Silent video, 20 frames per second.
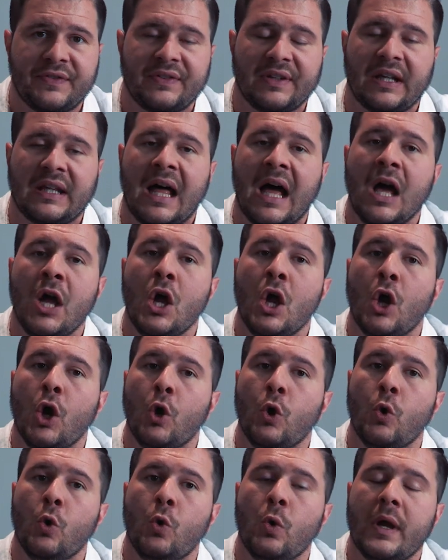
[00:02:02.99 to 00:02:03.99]
seller
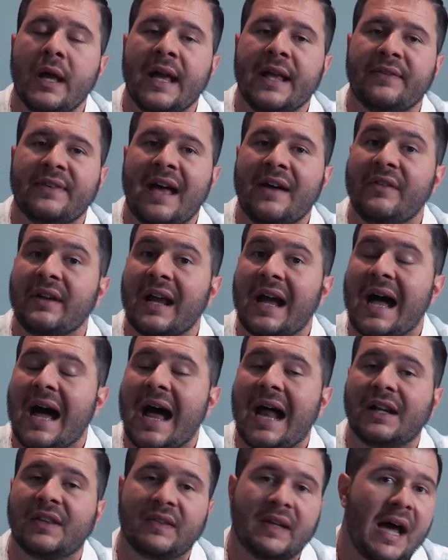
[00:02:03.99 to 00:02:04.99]
who is having a
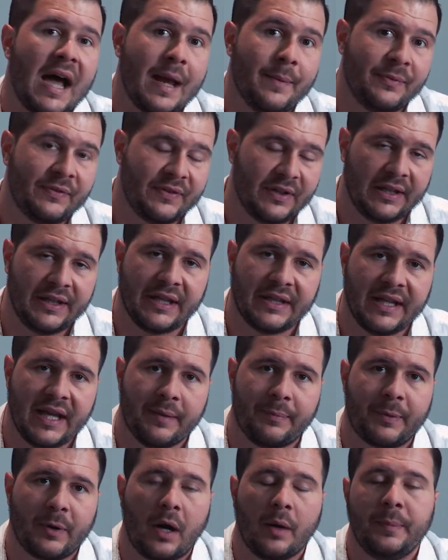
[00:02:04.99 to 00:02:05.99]
hard time selling
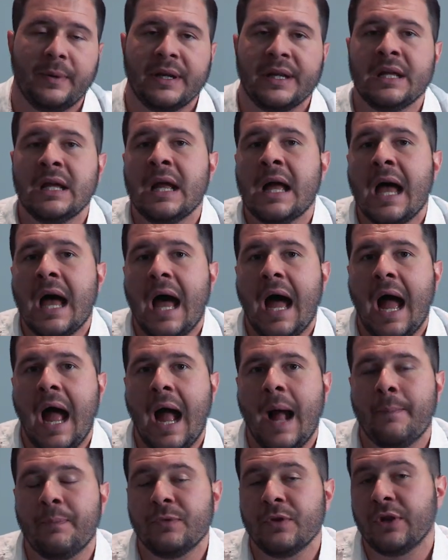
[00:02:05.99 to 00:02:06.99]
their property.
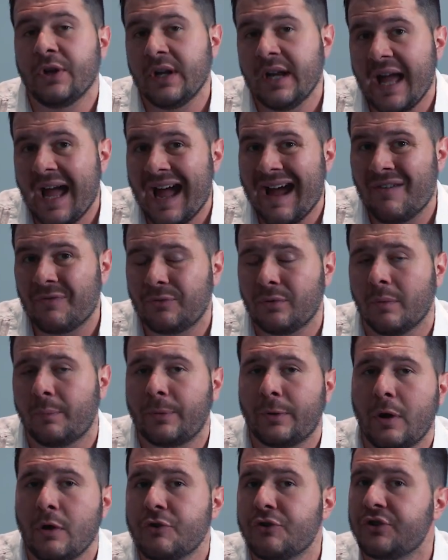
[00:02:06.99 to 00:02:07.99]
Um, you're going to have to
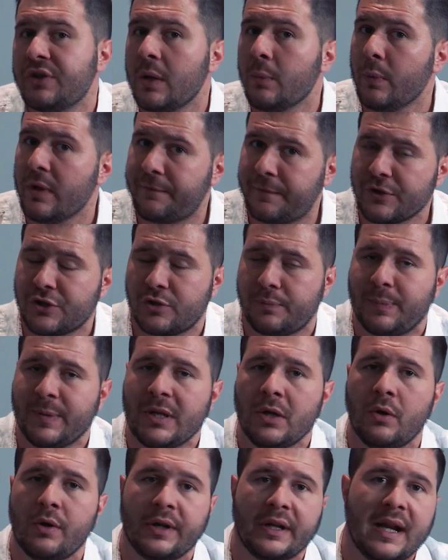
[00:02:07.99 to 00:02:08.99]
approach them with a
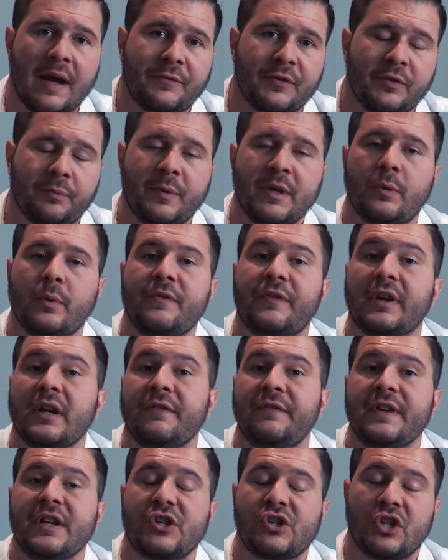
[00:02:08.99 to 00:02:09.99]
spiel. You're going to have to speak with
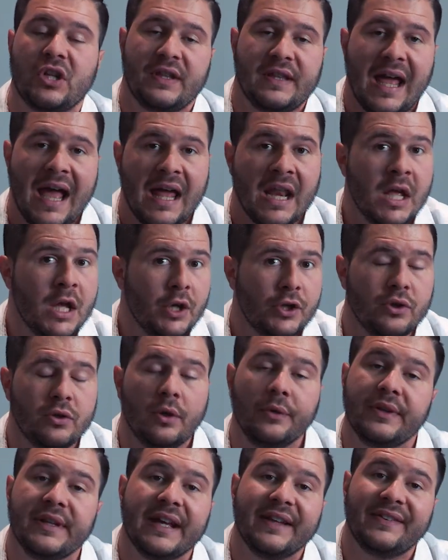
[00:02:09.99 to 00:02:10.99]
conviction that, you
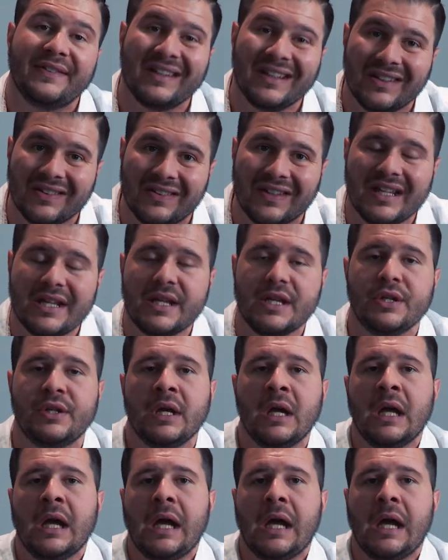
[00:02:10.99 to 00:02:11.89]
know, yes, indeed,